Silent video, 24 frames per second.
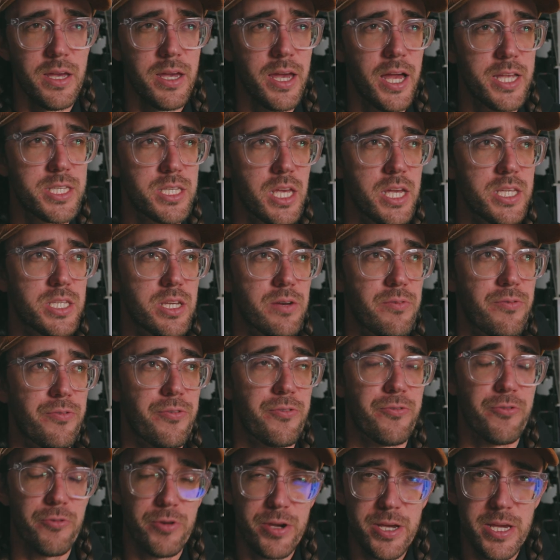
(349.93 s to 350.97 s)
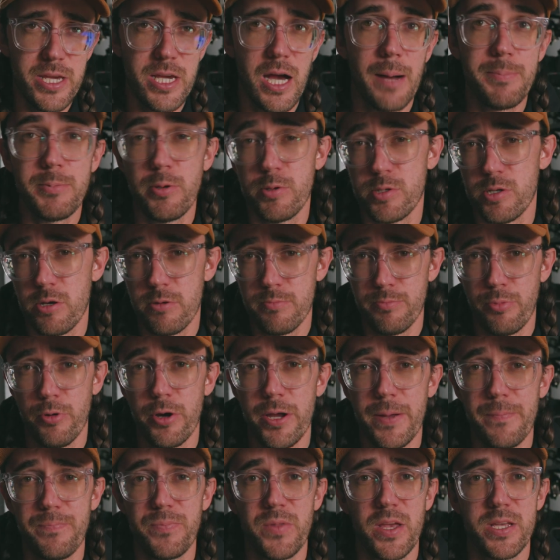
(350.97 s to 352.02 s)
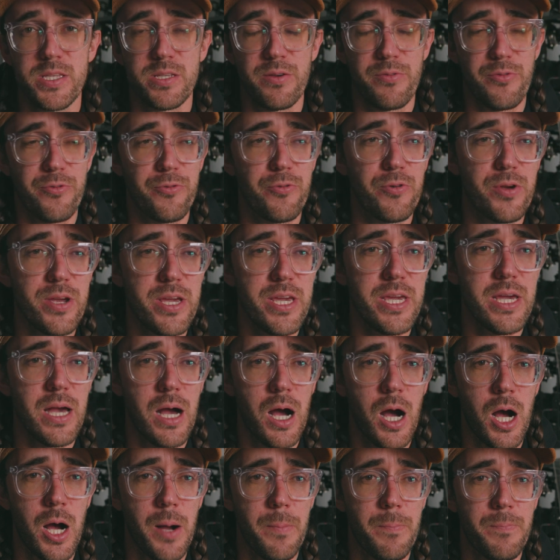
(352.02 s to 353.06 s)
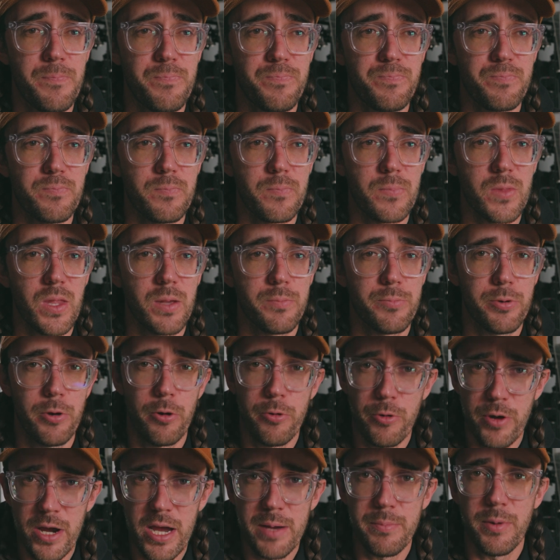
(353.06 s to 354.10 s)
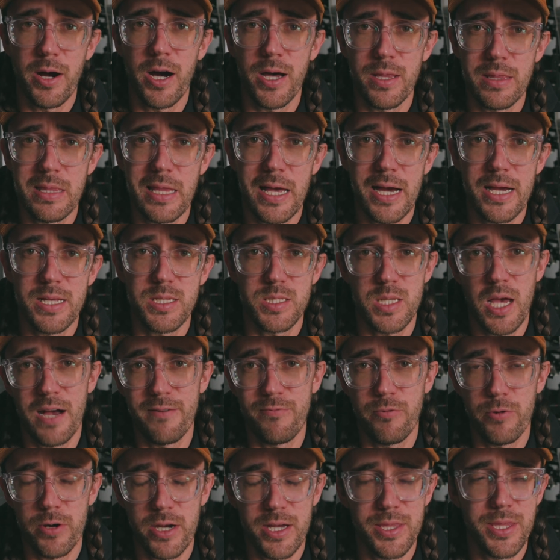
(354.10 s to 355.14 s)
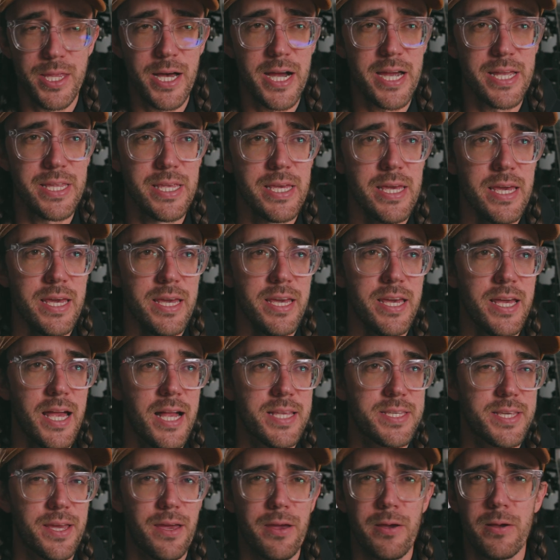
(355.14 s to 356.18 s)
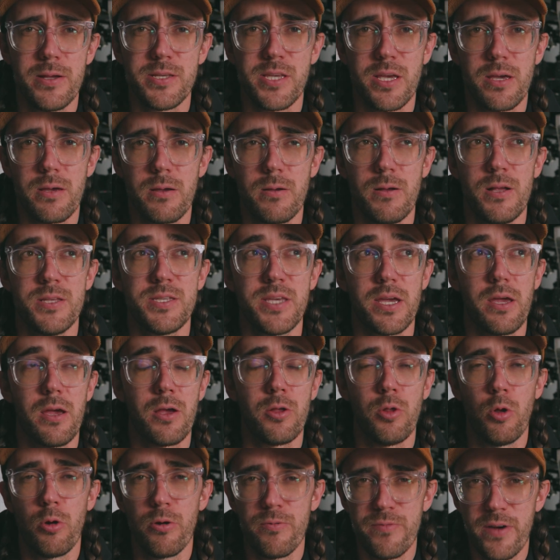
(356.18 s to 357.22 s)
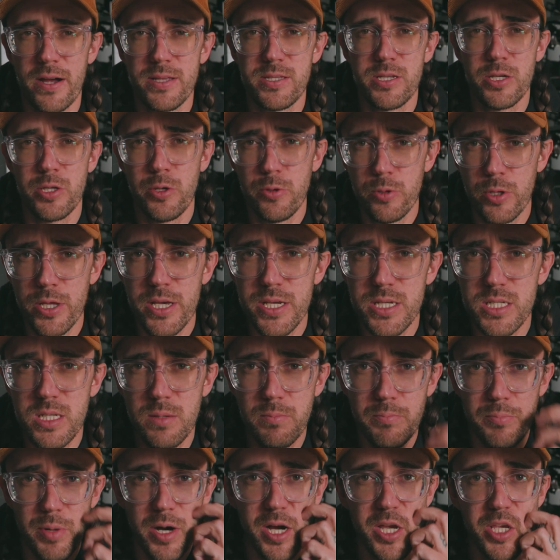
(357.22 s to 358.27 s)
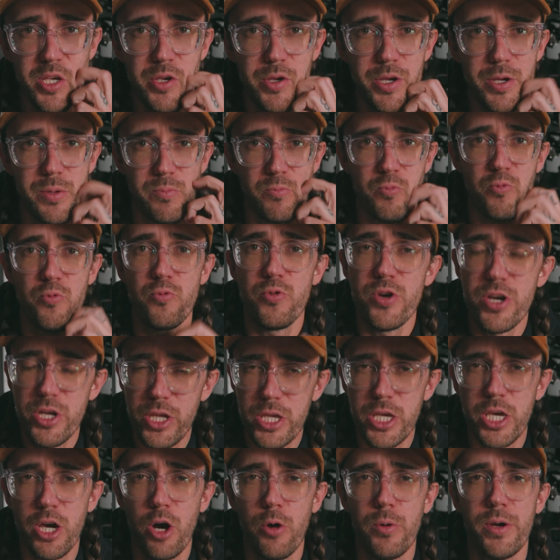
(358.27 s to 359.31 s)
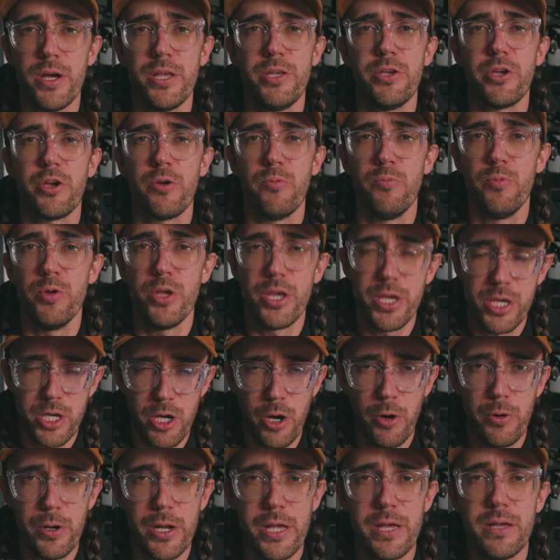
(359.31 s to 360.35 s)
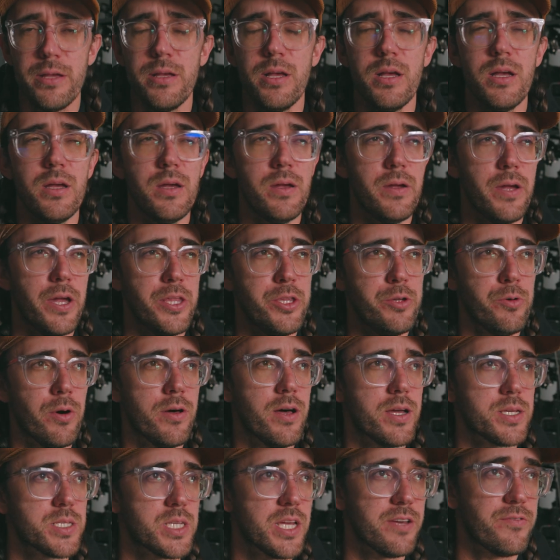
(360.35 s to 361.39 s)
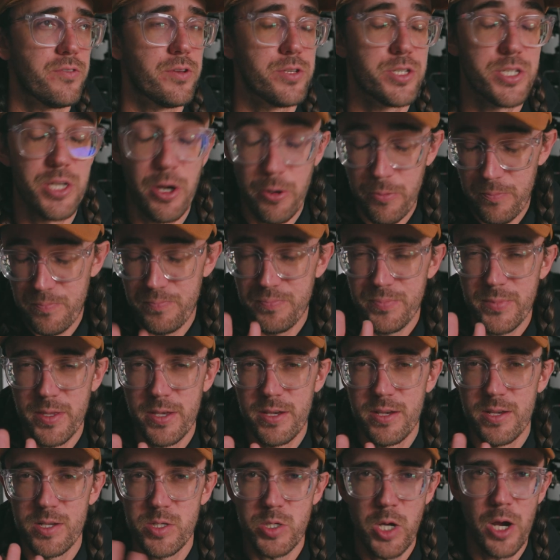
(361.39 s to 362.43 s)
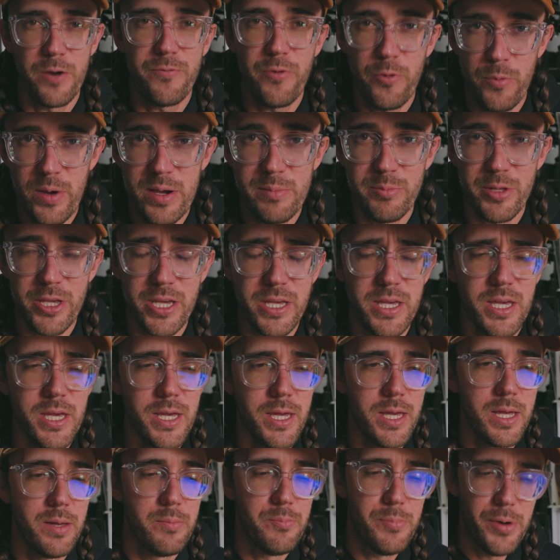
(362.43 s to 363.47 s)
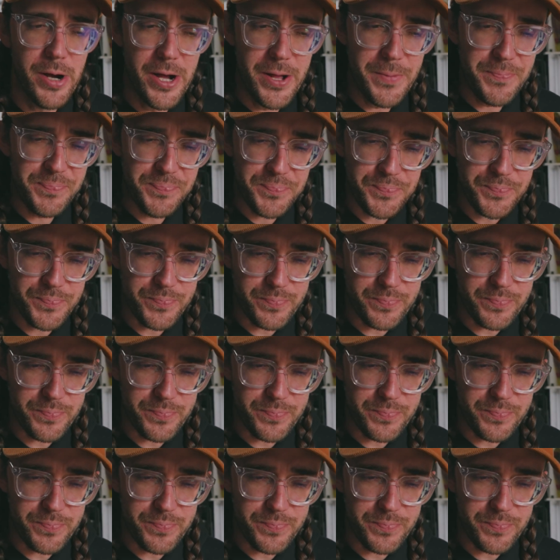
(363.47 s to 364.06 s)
it's a free, up to a certain point, it's a free program online, software online. It's like a glorified to-do list, but you can really go in, you can really code it and do all that stuff. So sorry for rambling, but